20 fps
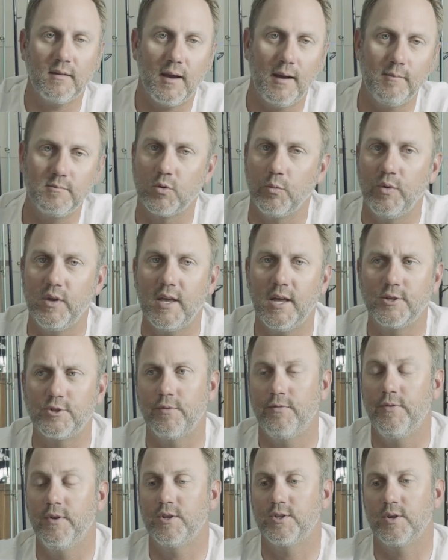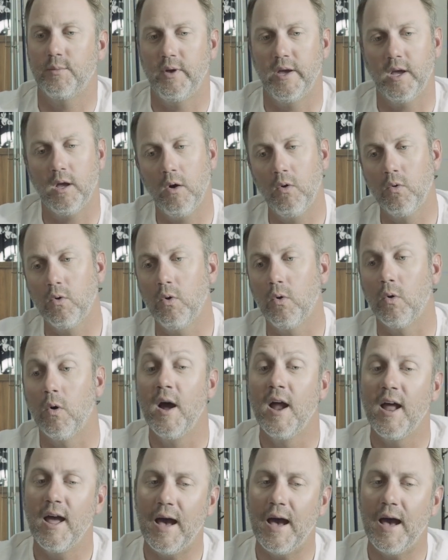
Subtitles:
times when we catch a fish, I'm like, oh, cool.